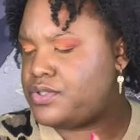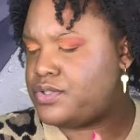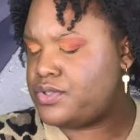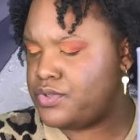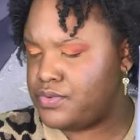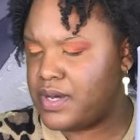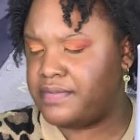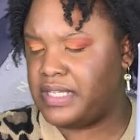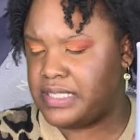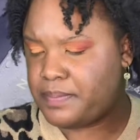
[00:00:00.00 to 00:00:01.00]
2 of
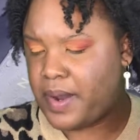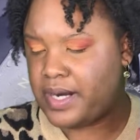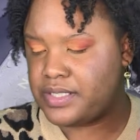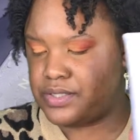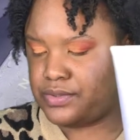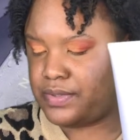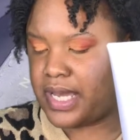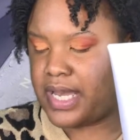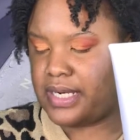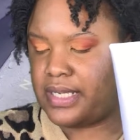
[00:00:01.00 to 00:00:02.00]
these products do
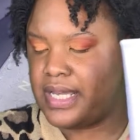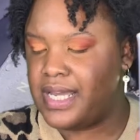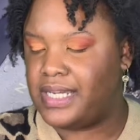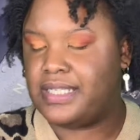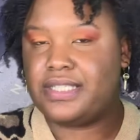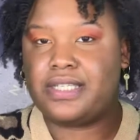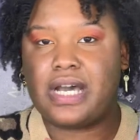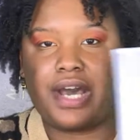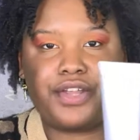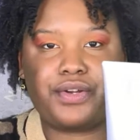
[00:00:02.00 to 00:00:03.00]
that, and then the
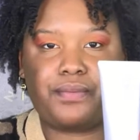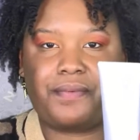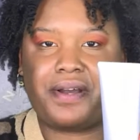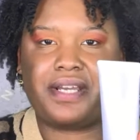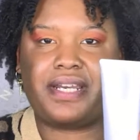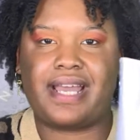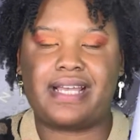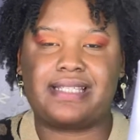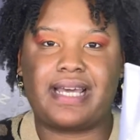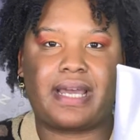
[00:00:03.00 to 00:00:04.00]
other one
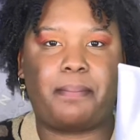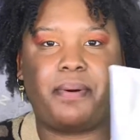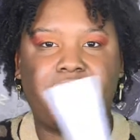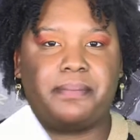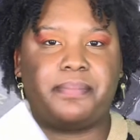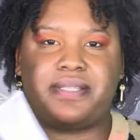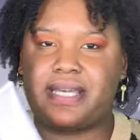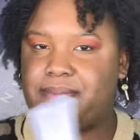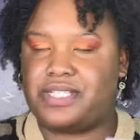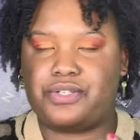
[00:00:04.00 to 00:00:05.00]
has like a pump
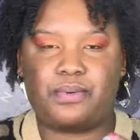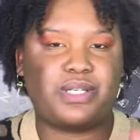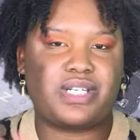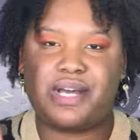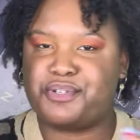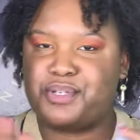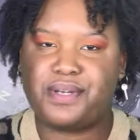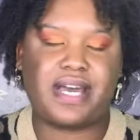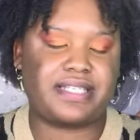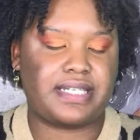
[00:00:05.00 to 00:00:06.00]
type situation. I'll show you
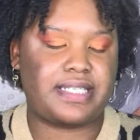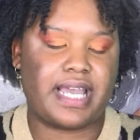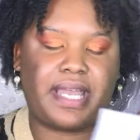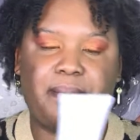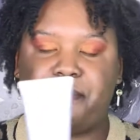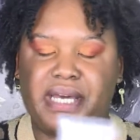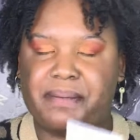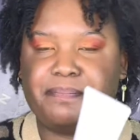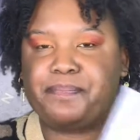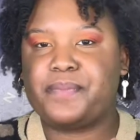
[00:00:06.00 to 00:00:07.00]
guys in a second.
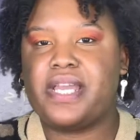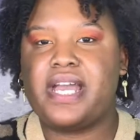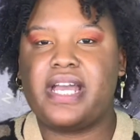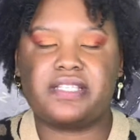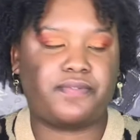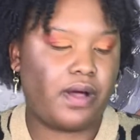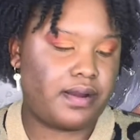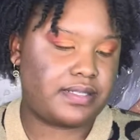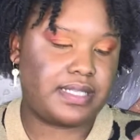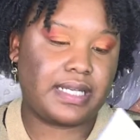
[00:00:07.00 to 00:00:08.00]
But as far
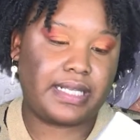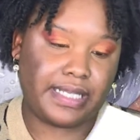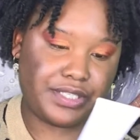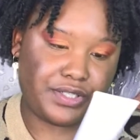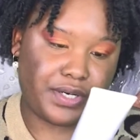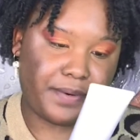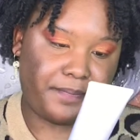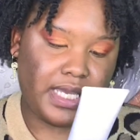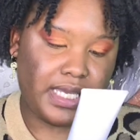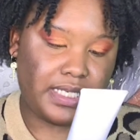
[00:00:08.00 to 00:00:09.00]
as the cleanser,
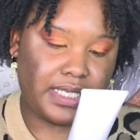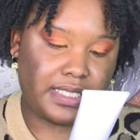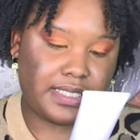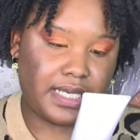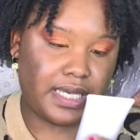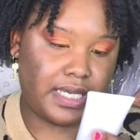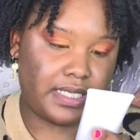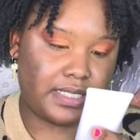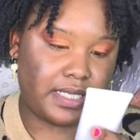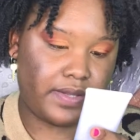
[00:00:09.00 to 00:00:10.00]
it
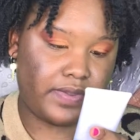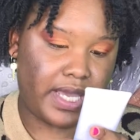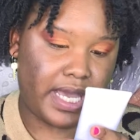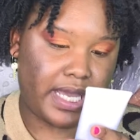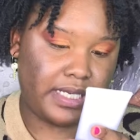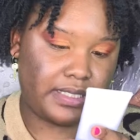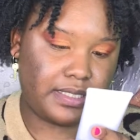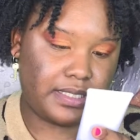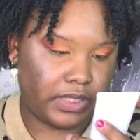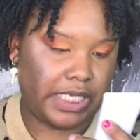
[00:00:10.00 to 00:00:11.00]
says that
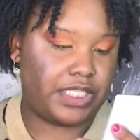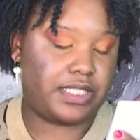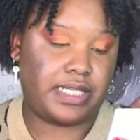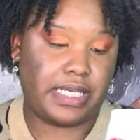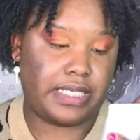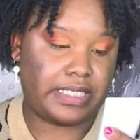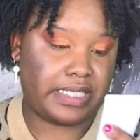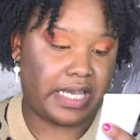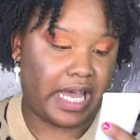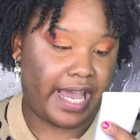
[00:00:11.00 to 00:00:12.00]
it just says
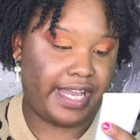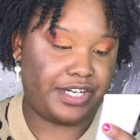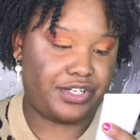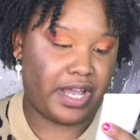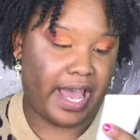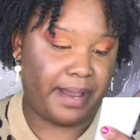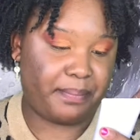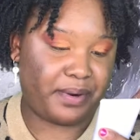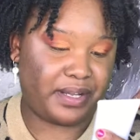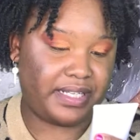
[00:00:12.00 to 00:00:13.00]
a
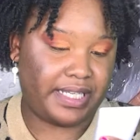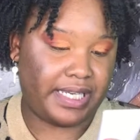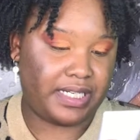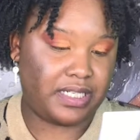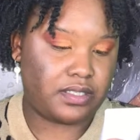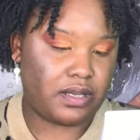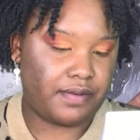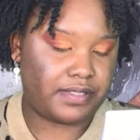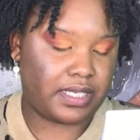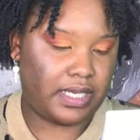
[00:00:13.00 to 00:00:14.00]
hyper clean, soft
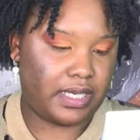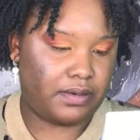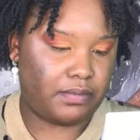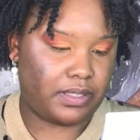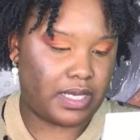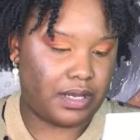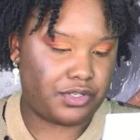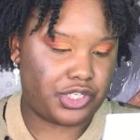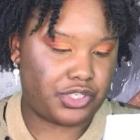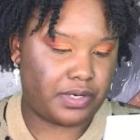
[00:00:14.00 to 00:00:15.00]
skin without
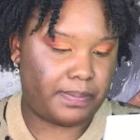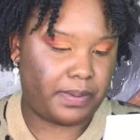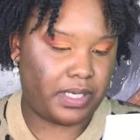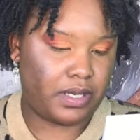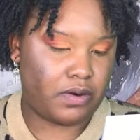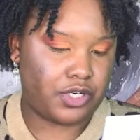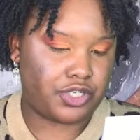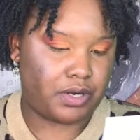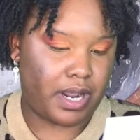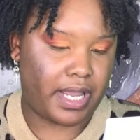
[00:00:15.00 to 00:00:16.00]
stripping or
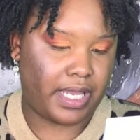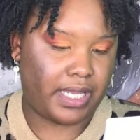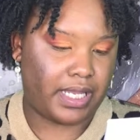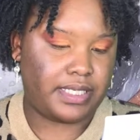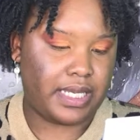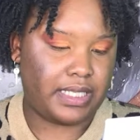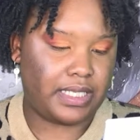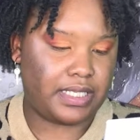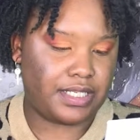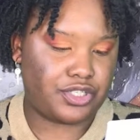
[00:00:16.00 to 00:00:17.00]
drying, daily
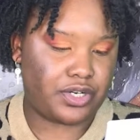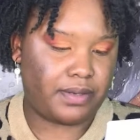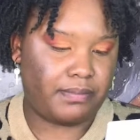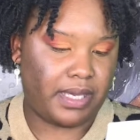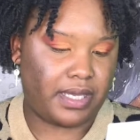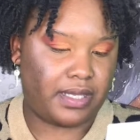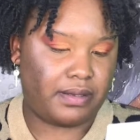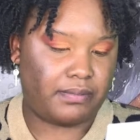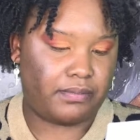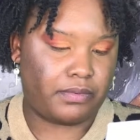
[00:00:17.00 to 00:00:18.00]
cleanser and
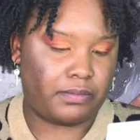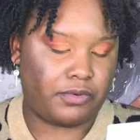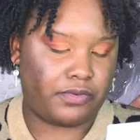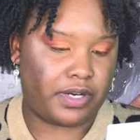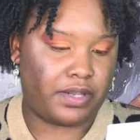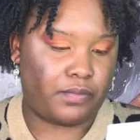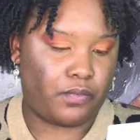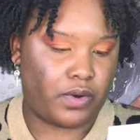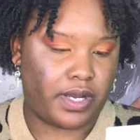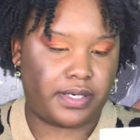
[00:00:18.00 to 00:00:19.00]
makeup remover in
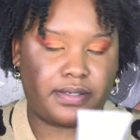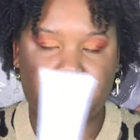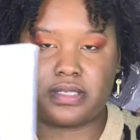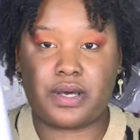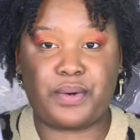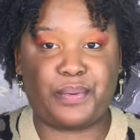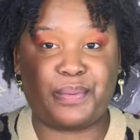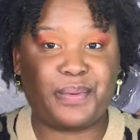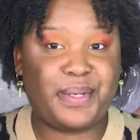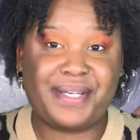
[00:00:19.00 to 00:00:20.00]
one. So
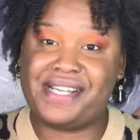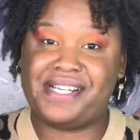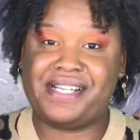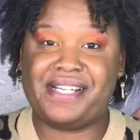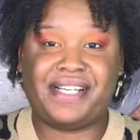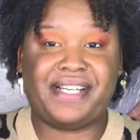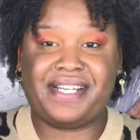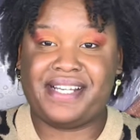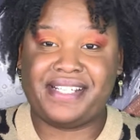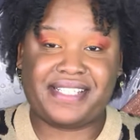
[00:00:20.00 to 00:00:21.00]

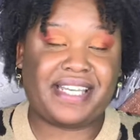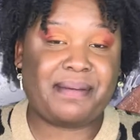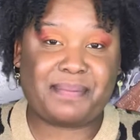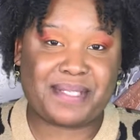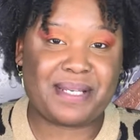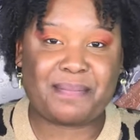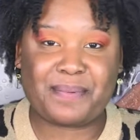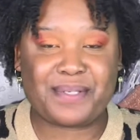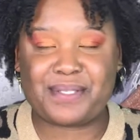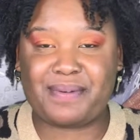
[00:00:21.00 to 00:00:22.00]
she keep it simple
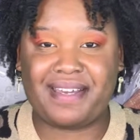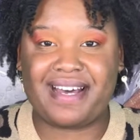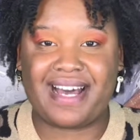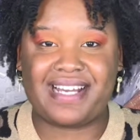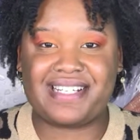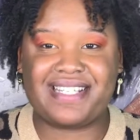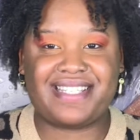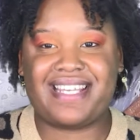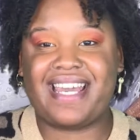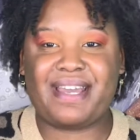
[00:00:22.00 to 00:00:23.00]
and sweet, guys. She
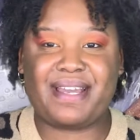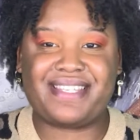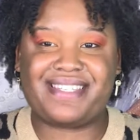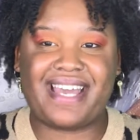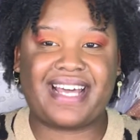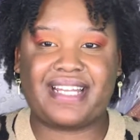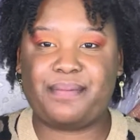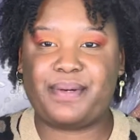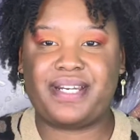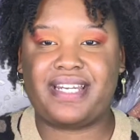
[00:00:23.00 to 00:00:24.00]
say exactly
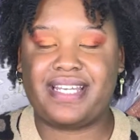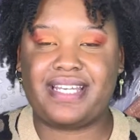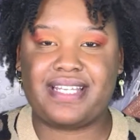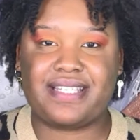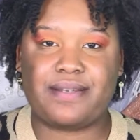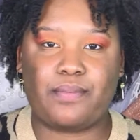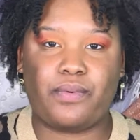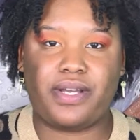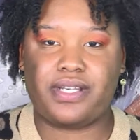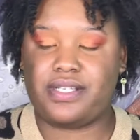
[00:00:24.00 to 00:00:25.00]
what it is,
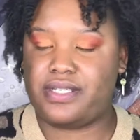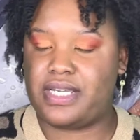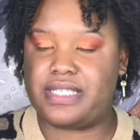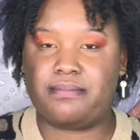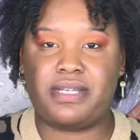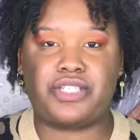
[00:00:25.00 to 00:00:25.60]
what is meant